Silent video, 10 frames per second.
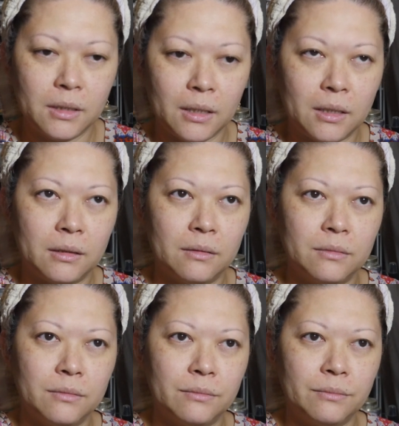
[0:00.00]

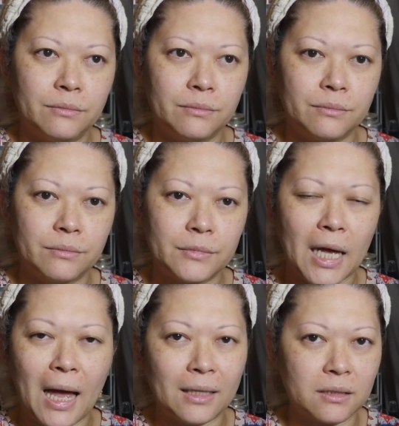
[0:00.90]
I
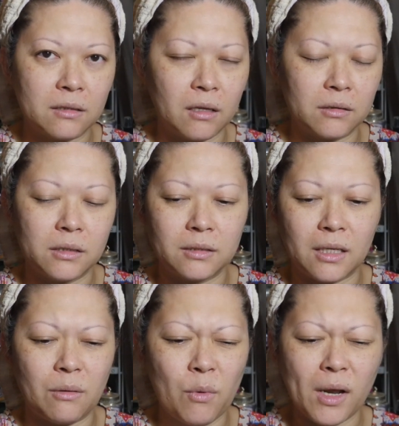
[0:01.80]
asked the doctor
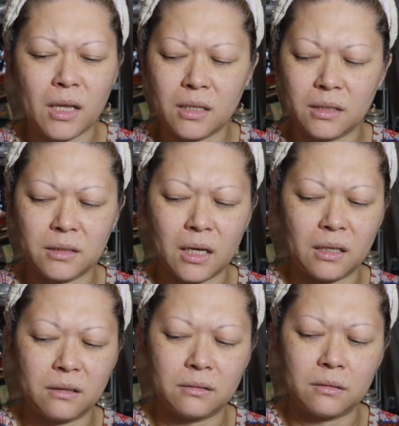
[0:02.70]
that why it is like,